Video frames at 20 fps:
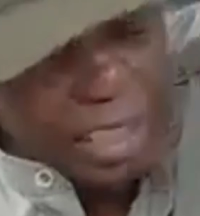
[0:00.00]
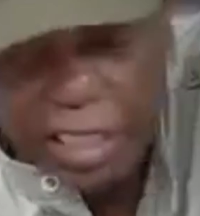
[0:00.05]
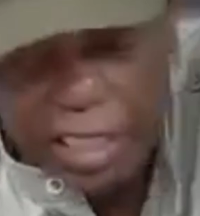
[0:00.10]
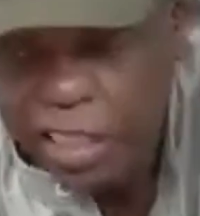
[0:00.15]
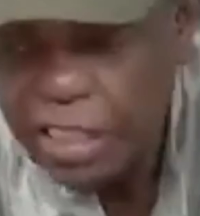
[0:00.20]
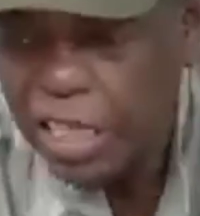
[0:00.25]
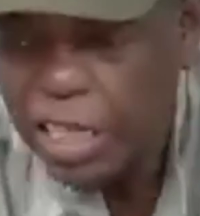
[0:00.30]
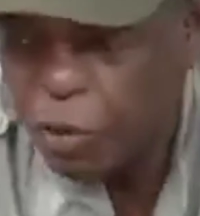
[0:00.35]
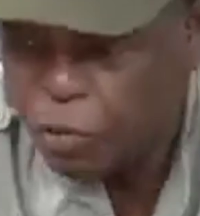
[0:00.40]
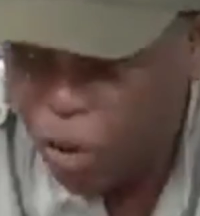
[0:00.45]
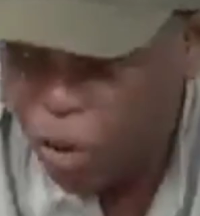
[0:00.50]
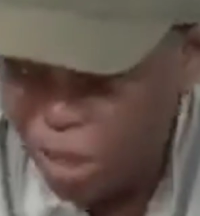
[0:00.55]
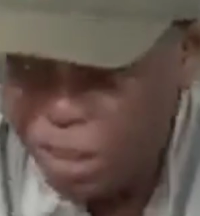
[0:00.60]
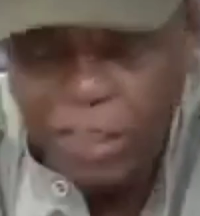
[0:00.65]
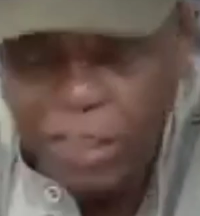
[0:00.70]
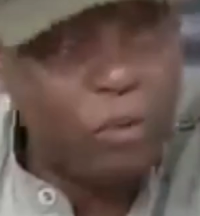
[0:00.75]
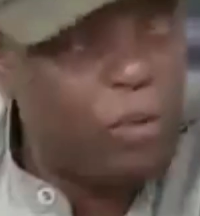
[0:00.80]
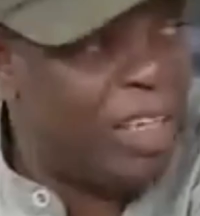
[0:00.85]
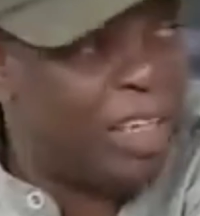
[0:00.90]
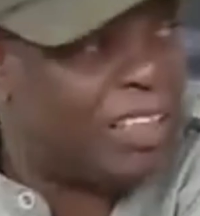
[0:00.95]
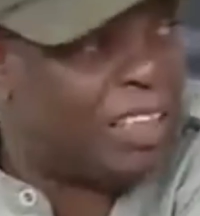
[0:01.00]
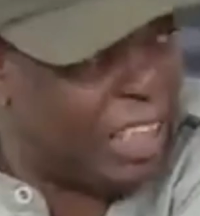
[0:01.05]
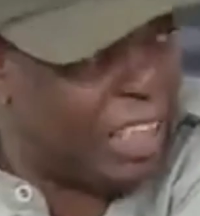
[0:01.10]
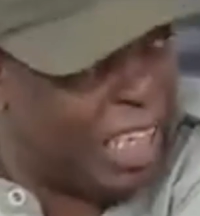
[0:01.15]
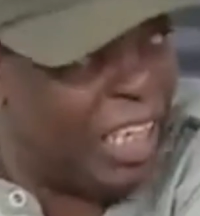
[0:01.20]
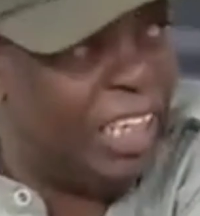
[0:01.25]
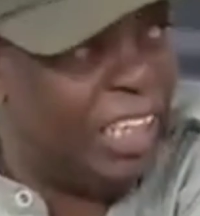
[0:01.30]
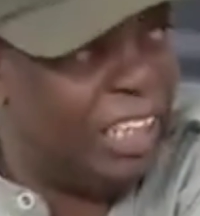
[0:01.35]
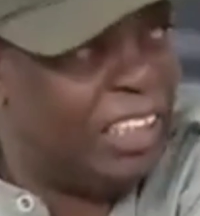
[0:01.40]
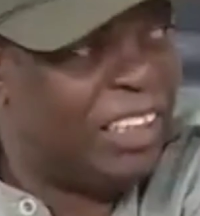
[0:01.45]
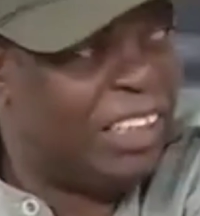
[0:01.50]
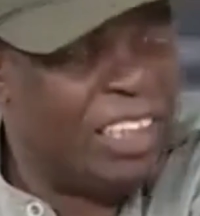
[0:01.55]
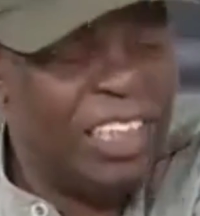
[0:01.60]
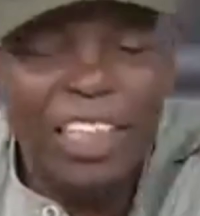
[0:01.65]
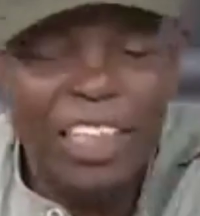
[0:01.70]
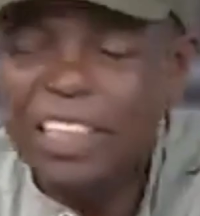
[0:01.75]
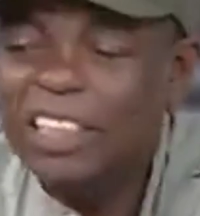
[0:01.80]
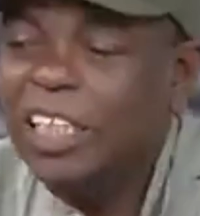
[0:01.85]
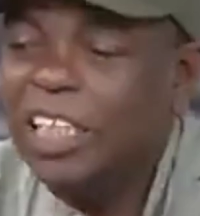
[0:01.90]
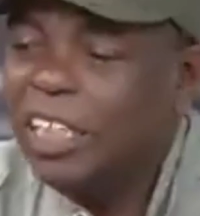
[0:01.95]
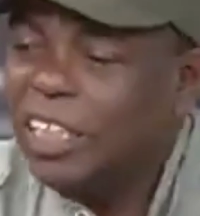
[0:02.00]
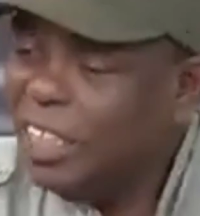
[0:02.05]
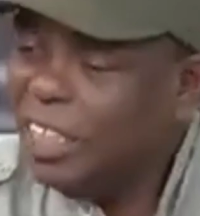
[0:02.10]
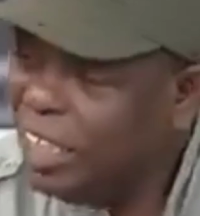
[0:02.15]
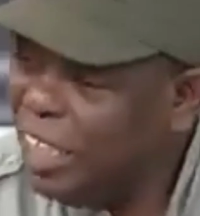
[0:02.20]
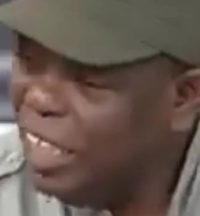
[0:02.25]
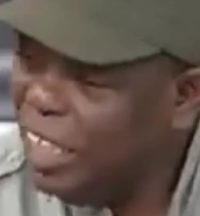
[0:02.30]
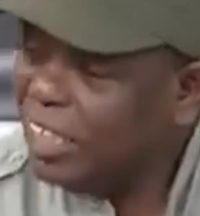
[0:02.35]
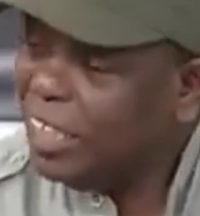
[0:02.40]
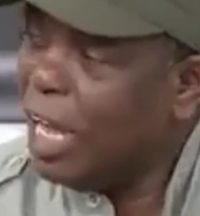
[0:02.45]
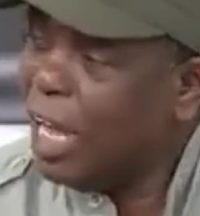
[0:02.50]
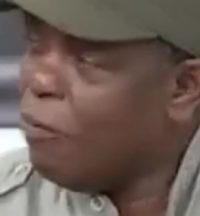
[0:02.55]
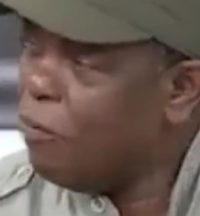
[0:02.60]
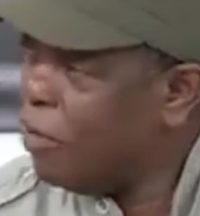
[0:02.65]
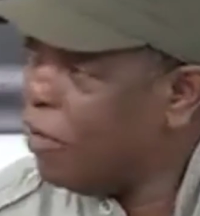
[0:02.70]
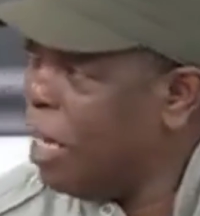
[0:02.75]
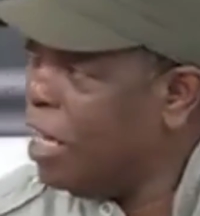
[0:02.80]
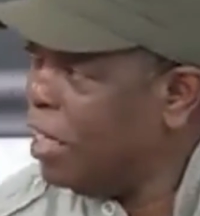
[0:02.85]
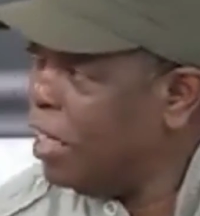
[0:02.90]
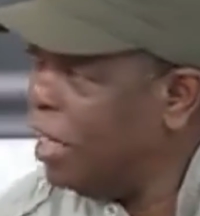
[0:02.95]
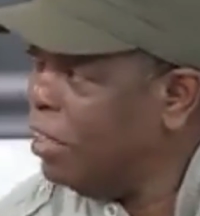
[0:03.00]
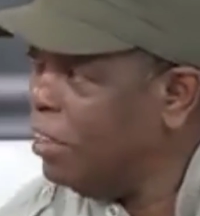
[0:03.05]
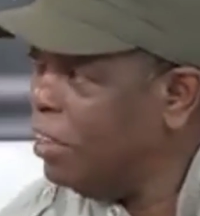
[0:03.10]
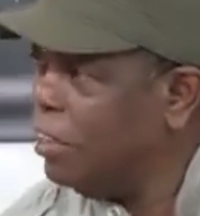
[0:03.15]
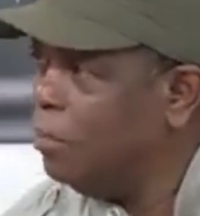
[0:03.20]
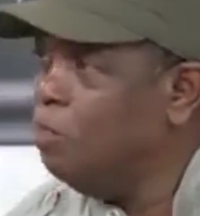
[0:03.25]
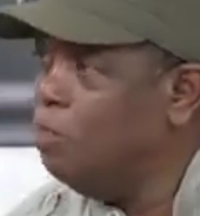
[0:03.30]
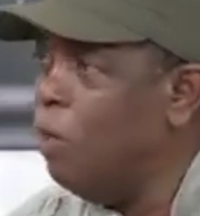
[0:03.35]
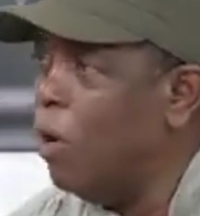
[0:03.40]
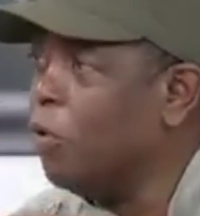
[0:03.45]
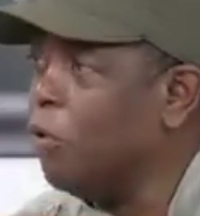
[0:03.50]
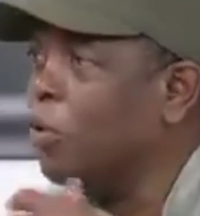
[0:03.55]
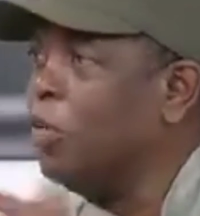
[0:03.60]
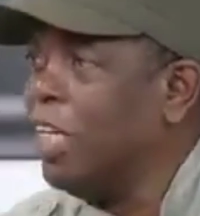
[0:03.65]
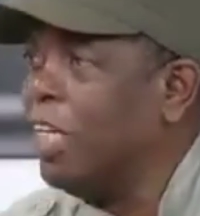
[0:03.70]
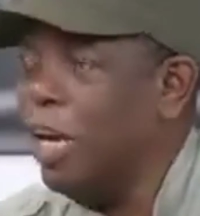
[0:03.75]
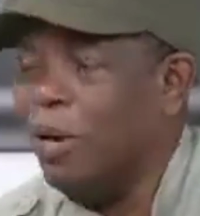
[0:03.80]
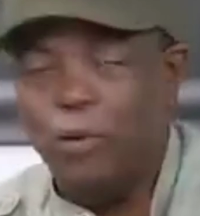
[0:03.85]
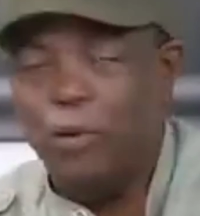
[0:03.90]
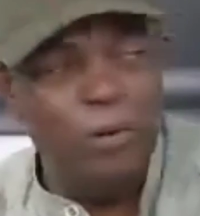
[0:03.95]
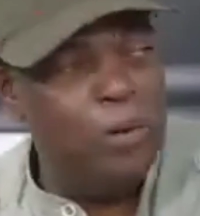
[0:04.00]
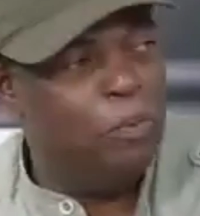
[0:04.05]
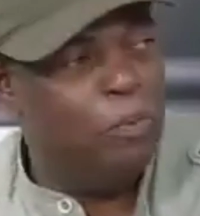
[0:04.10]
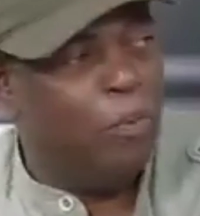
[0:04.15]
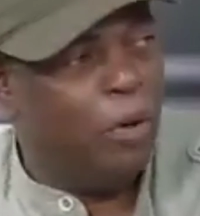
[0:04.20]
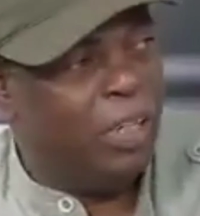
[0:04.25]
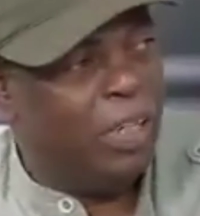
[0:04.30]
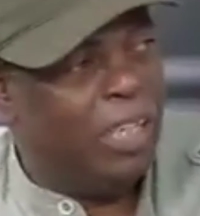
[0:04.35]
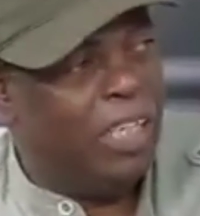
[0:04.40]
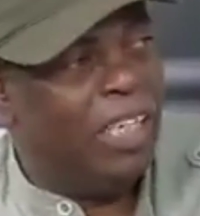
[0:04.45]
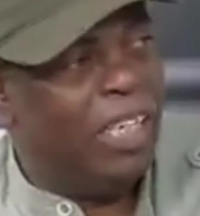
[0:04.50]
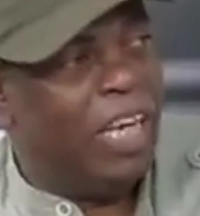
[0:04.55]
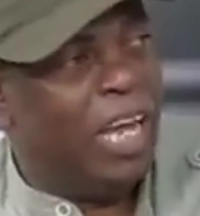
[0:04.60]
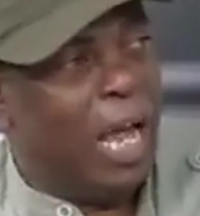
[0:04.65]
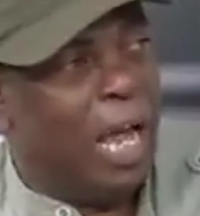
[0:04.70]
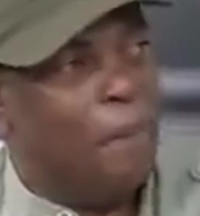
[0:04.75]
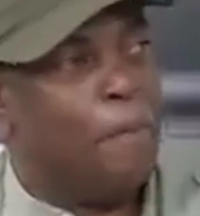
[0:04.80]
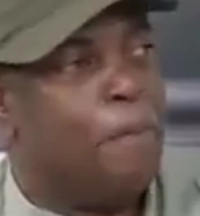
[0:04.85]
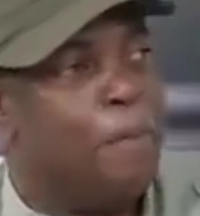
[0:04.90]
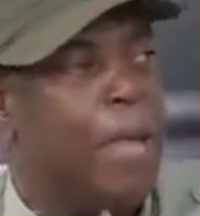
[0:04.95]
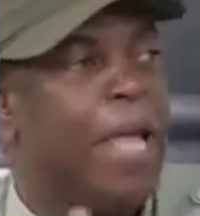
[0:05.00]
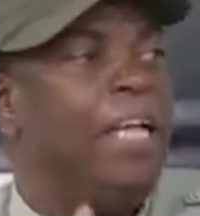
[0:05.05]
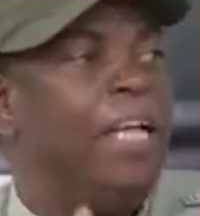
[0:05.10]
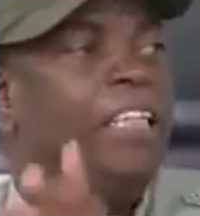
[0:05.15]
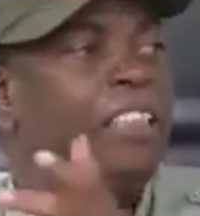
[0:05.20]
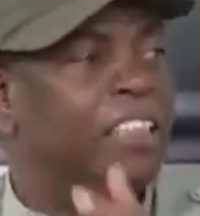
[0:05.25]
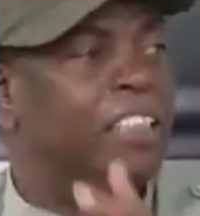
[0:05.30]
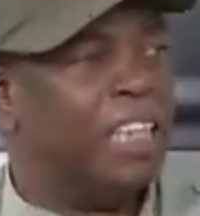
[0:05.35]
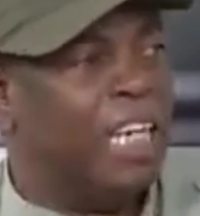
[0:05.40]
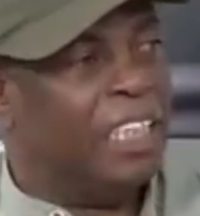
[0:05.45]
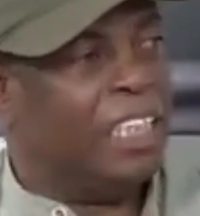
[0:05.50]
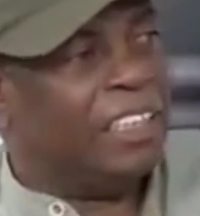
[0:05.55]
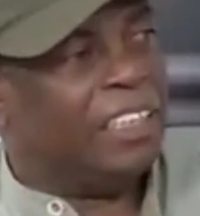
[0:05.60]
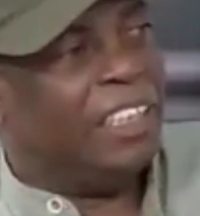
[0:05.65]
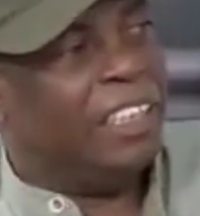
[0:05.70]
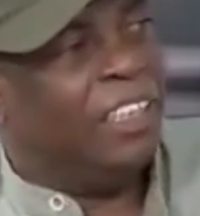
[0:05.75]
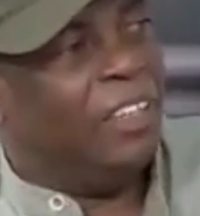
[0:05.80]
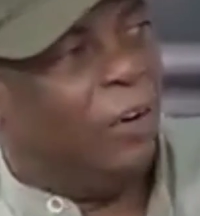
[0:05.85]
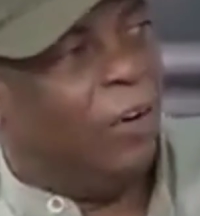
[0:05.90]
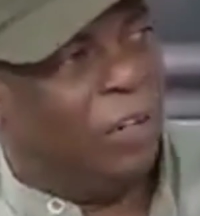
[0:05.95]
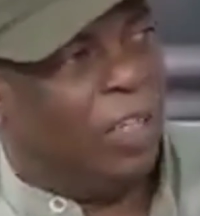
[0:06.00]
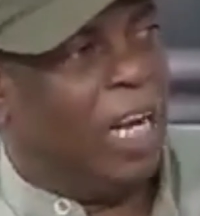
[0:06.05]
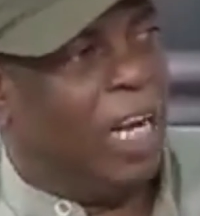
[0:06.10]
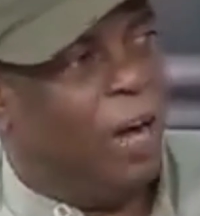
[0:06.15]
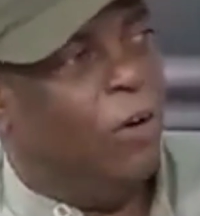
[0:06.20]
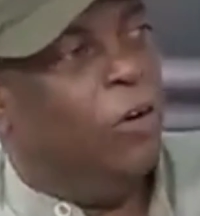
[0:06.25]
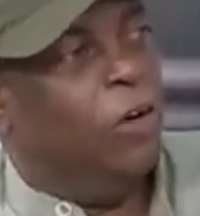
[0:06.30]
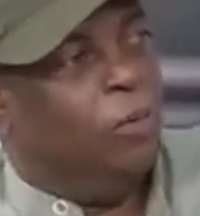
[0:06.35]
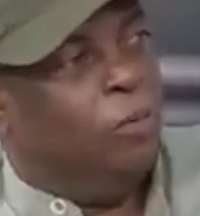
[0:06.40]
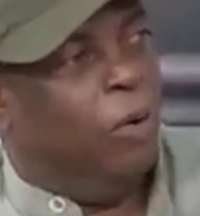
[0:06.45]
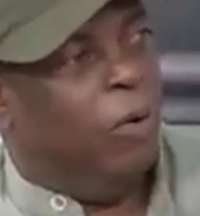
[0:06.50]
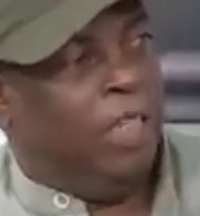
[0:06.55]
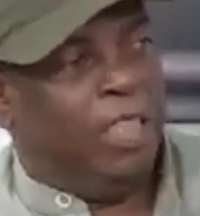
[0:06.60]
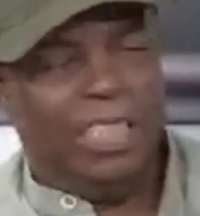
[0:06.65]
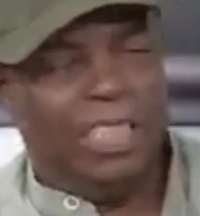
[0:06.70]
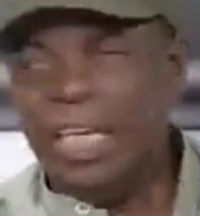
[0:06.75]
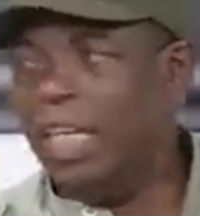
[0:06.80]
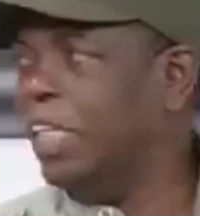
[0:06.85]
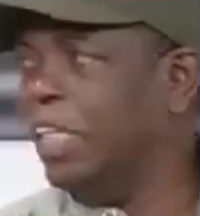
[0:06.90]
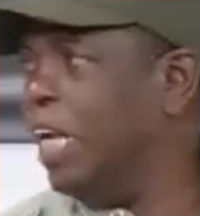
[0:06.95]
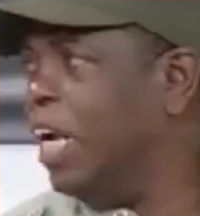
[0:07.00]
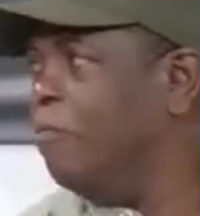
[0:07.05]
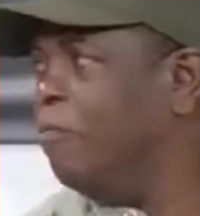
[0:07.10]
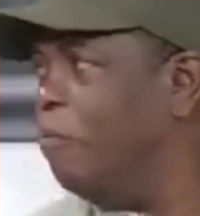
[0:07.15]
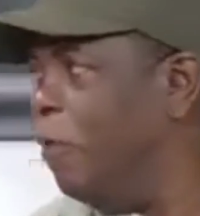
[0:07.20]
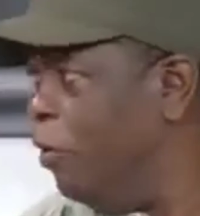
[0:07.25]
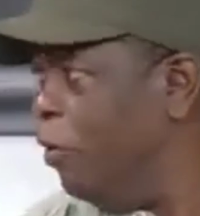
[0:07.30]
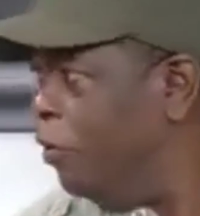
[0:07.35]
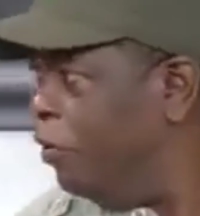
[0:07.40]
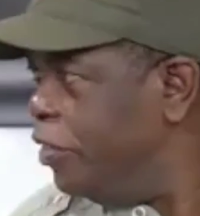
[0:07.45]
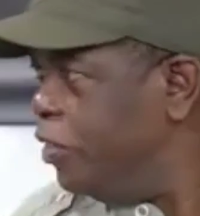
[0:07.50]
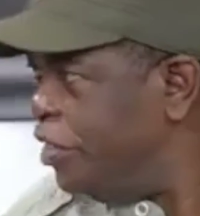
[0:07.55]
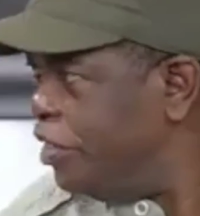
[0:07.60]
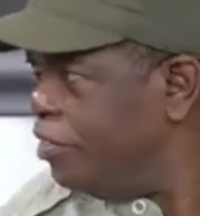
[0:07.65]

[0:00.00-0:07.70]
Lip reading: The consequence is that these African countries borrow their own money and pay interest on their own money that they have borrowed.